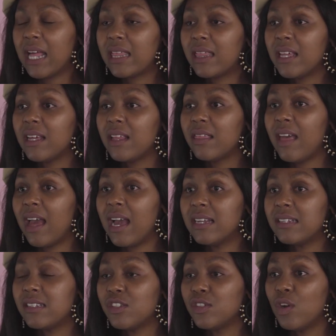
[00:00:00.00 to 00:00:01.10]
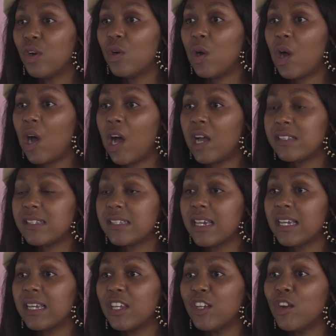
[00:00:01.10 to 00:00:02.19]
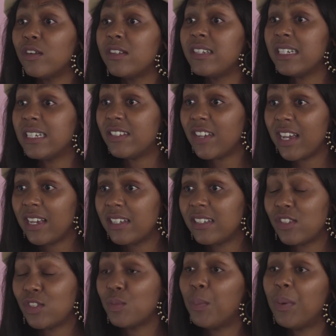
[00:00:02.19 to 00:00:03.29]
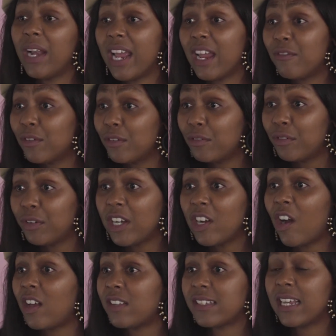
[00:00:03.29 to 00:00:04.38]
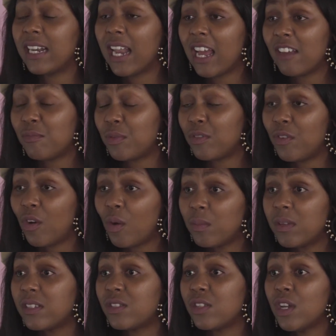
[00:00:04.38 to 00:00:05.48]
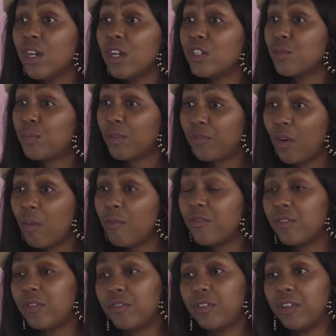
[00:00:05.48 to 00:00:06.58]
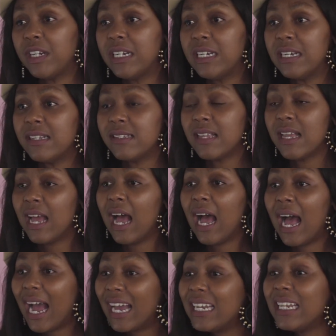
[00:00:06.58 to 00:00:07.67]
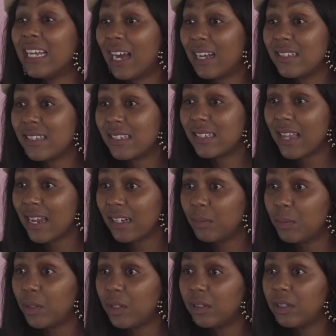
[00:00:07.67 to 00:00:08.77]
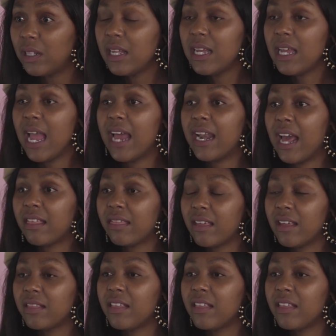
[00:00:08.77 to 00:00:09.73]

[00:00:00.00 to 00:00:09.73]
think that, asking, DJs to play for free, asking live performers to perform for free is highly unsustainable. And I think